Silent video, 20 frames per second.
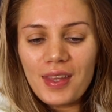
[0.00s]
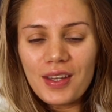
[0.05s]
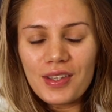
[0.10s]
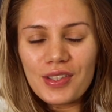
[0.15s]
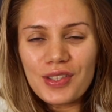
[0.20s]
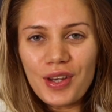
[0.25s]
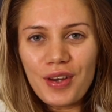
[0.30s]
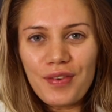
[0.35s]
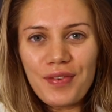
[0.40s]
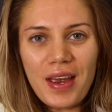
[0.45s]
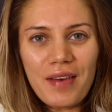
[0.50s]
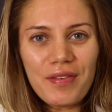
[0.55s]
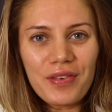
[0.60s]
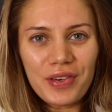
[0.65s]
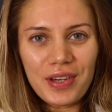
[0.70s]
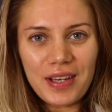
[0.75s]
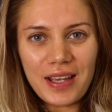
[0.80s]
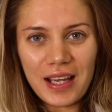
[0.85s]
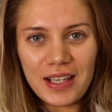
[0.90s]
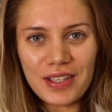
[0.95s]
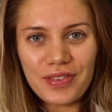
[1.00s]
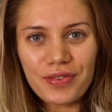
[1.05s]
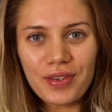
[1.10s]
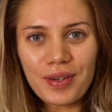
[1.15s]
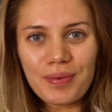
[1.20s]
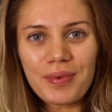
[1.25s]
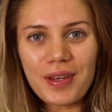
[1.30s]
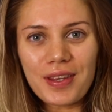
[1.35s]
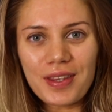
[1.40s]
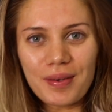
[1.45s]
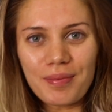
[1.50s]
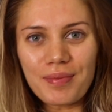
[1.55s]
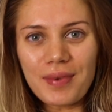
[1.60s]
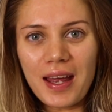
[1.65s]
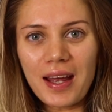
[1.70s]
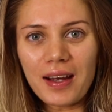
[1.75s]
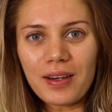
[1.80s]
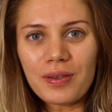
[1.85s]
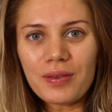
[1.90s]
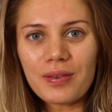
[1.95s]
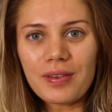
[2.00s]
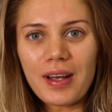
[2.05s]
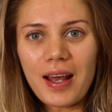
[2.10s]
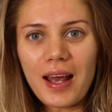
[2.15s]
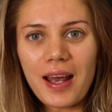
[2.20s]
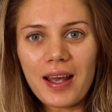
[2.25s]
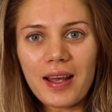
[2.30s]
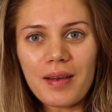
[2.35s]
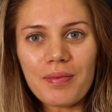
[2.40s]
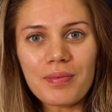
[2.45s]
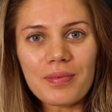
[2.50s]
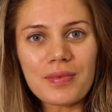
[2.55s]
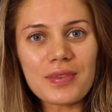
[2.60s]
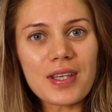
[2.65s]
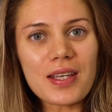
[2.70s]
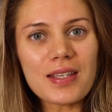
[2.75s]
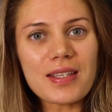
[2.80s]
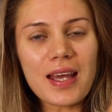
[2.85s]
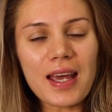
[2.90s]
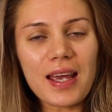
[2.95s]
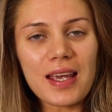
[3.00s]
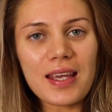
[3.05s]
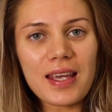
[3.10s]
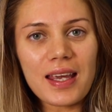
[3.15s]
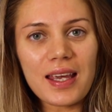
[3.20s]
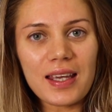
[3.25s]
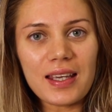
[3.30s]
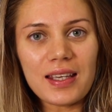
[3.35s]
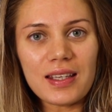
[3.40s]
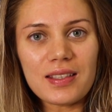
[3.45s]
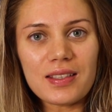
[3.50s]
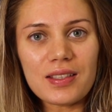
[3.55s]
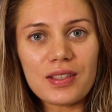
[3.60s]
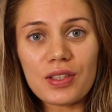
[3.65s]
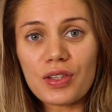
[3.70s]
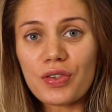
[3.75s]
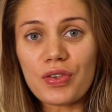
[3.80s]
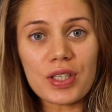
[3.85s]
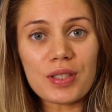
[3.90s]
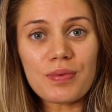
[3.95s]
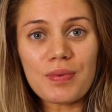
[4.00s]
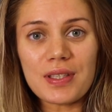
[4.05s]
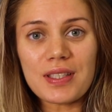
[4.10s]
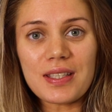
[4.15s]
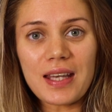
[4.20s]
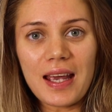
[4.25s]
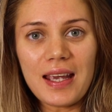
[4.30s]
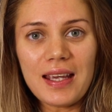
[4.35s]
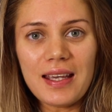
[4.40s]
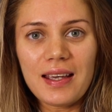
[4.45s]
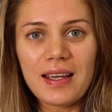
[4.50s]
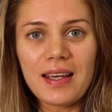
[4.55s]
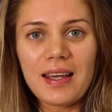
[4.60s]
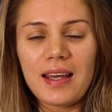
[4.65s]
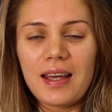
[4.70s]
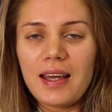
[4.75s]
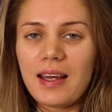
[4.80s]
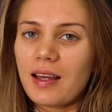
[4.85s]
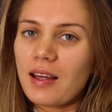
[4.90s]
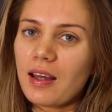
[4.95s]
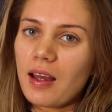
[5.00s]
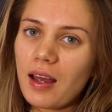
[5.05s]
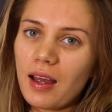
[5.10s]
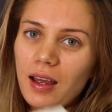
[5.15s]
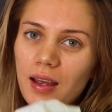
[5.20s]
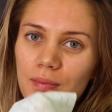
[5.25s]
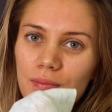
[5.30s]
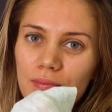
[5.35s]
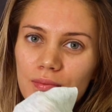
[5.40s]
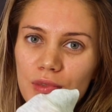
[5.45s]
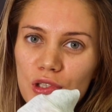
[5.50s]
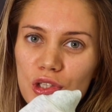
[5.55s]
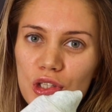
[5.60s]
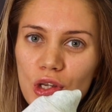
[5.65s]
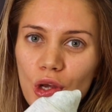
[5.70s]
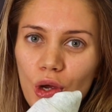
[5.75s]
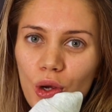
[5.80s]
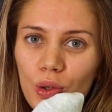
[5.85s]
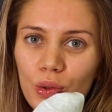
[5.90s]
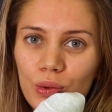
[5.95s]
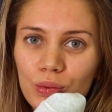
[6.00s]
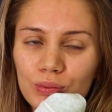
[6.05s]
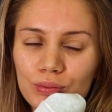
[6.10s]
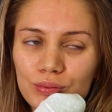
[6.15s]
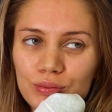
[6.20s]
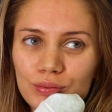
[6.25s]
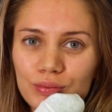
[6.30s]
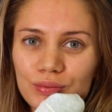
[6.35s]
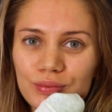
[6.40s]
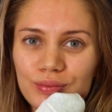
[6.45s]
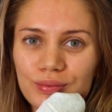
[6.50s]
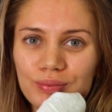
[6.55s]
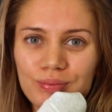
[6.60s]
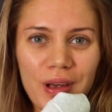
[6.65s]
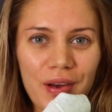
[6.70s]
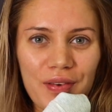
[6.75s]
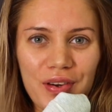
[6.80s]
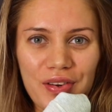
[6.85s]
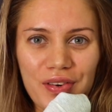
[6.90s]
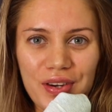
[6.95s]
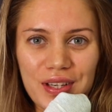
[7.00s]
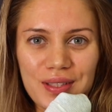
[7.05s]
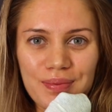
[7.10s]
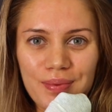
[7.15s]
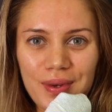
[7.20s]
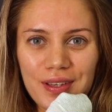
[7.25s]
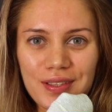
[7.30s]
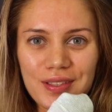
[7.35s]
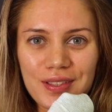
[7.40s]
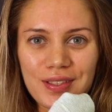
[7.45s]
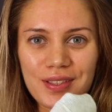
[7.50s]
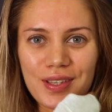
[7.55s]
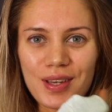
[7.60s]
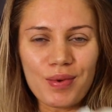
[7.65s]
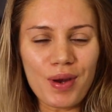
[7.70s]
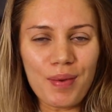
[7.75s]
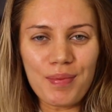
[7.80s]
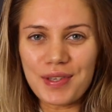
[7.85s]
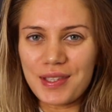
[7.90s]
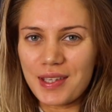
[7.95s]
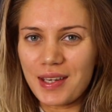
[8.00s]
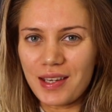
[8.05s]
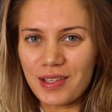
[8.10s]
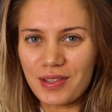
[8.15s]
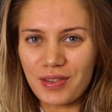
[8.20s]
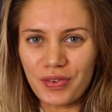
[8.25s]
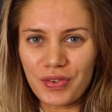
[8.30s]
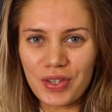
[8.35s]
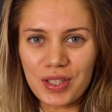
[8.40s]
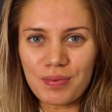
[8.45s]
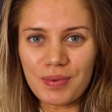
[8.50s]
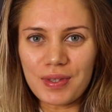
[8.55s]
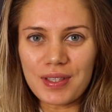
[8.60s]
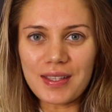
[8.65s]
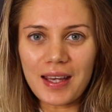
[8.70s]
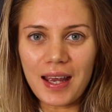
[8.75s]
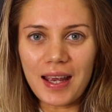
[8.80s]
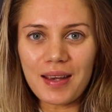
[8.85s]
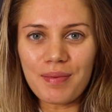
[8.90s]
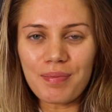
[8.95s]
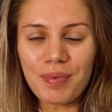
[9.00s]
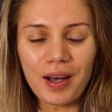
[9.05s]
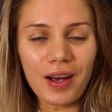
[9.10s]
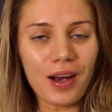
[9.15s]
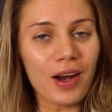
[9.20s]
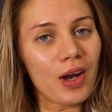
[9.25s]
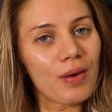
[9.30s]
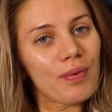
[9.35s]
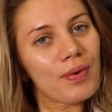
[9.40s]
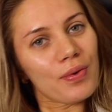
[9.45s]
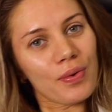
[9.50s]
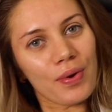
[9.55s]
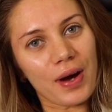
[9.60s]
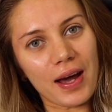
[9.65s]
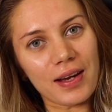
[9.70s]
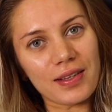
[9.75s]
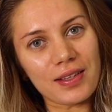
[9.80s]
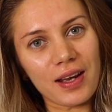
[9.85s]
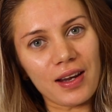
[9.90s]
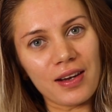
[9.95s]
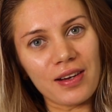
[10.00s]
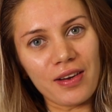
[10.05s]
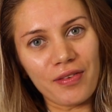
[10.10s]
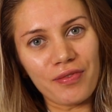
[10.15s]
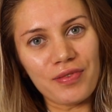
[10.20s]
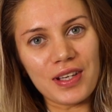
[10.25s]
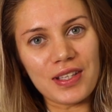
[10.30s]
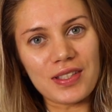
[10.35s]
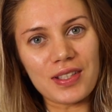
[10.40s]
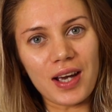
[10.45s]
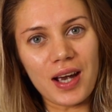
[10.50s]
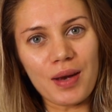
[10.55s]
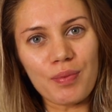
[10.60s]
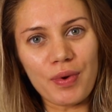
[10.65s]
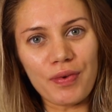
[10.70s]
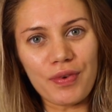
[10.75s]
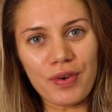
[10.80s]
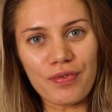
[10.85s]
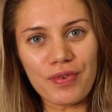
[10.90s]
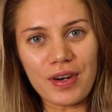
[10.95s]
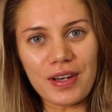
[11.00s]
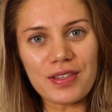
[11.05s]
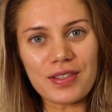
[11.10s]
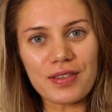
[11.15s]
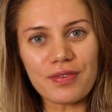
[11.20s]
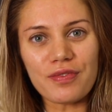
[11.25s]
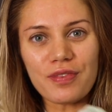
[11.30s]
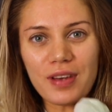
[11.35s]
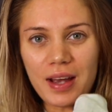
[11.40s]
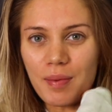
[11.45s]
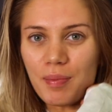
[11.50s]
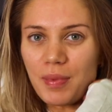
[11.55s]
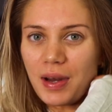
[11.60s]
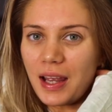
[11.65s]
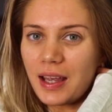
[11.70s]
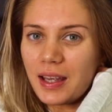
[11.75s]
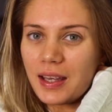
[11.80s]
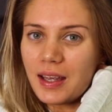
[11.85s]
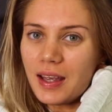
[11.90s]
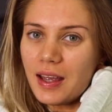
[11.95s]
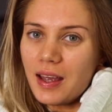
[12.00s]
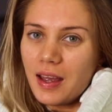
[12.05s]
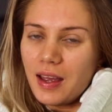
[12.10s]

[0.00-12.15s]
So if you haven't already guessed from the thumbnail, today is Christmas Day. So Merry Christmas. You won't be seeing this on Christmas Day, but I hope you all had a lovely time with your friends and family.